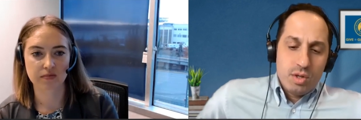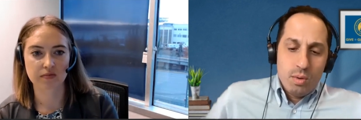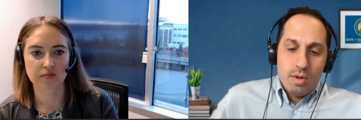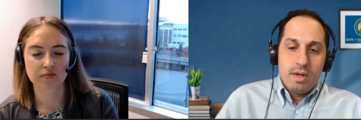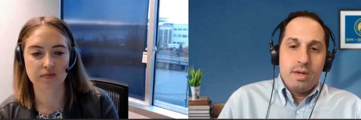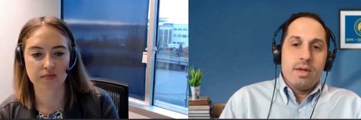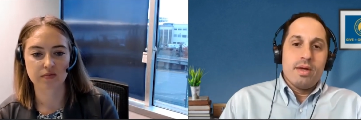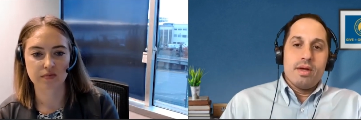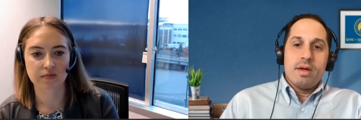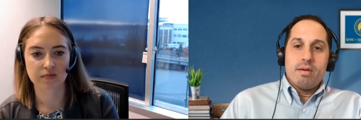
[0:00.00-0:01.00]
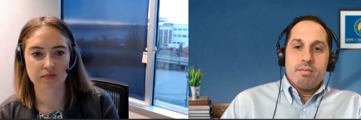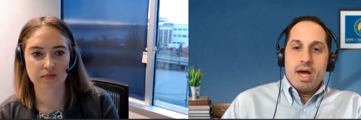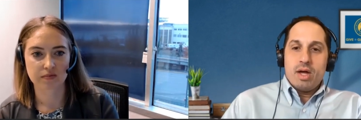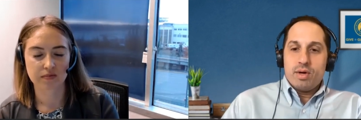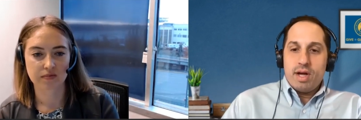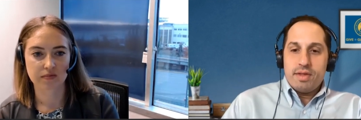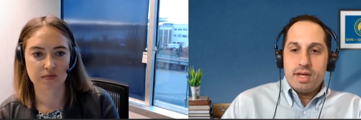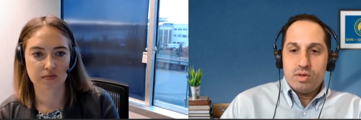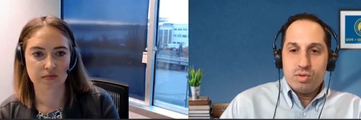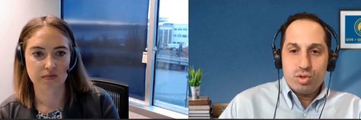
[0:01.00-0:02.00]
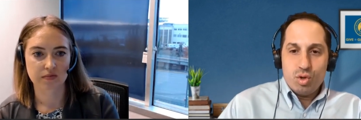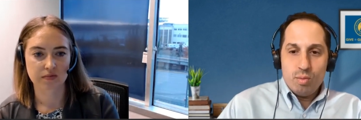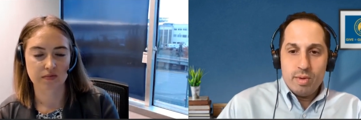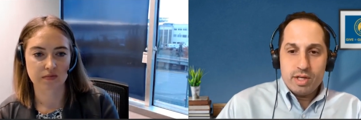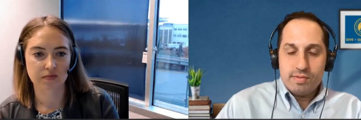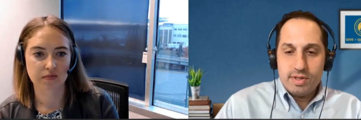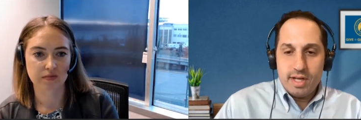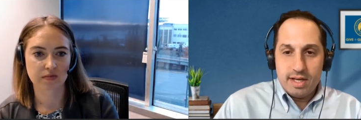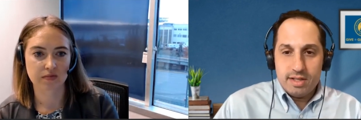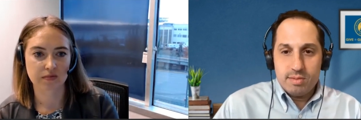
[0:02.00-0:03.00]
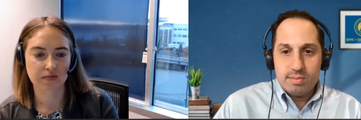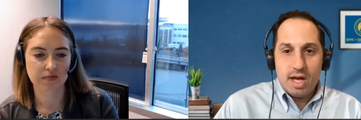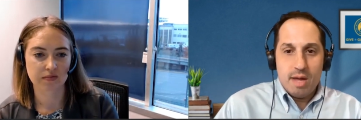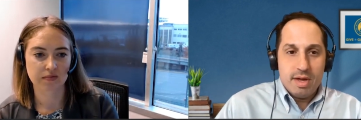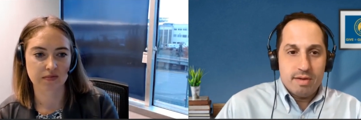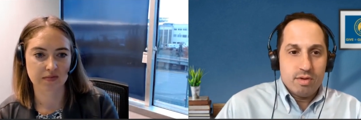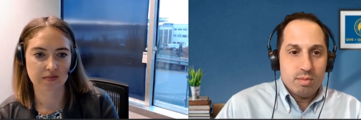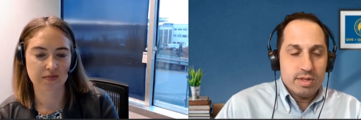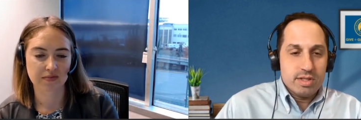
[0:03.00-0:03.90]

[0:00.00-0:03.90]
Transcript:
Speaker 1: So Mallory, I thank you so much for taking some time out of your